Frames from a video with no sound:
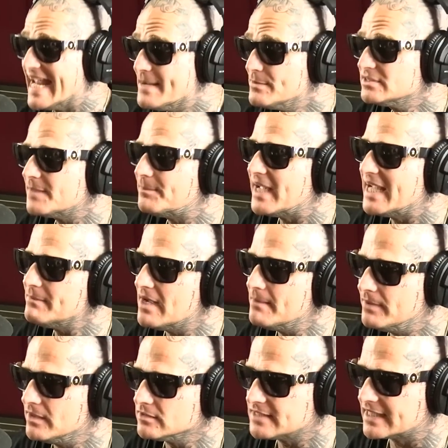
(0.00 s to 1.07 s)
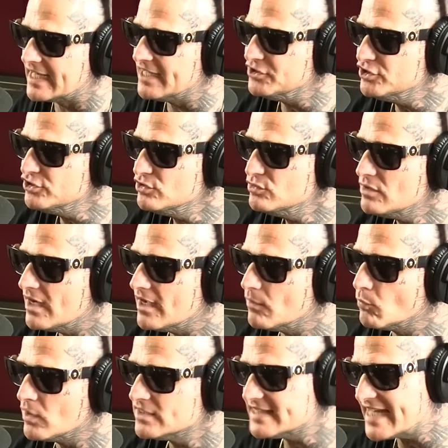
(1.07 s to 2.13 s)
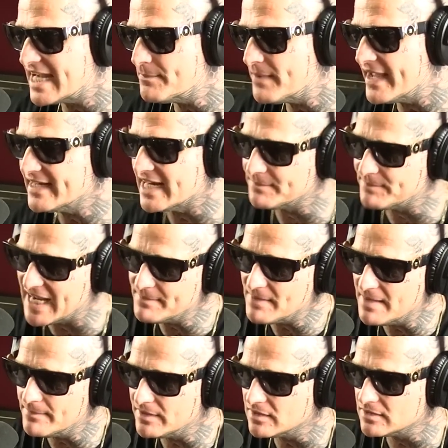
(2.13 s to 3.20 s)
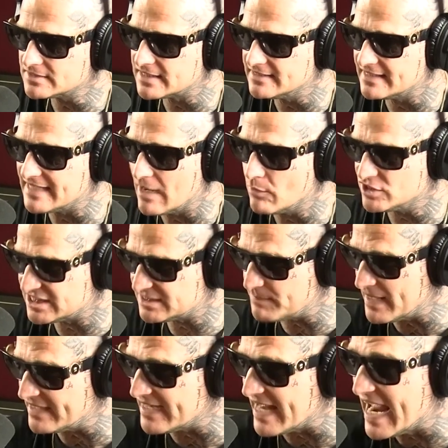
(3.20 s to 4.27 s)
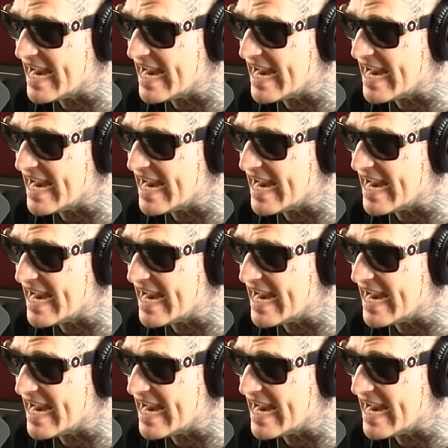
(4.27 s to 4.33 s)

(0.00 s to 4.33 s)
able to pay my bills. Like I knew. Right. Once I got paid, I'd pay my bills, and then I would spend